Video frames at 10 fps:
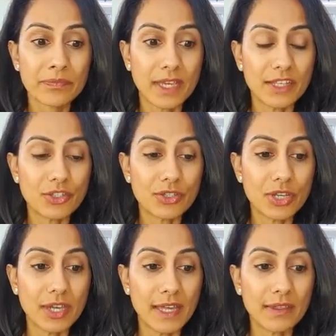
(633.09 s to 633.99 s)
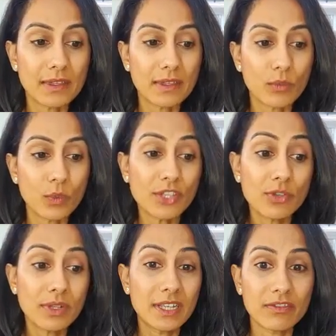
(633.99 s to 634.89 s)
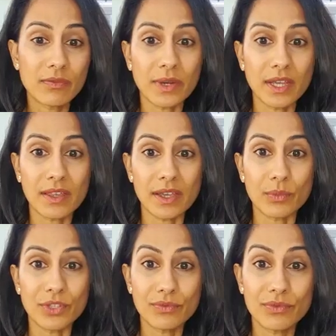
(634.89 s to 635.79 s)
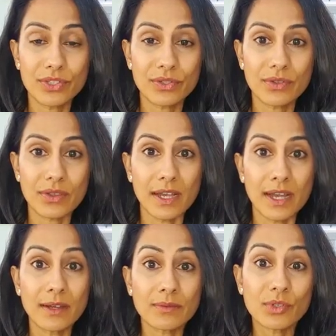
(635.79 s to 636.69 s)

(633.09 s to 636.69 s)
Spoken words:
And when you live by that, and when you do that,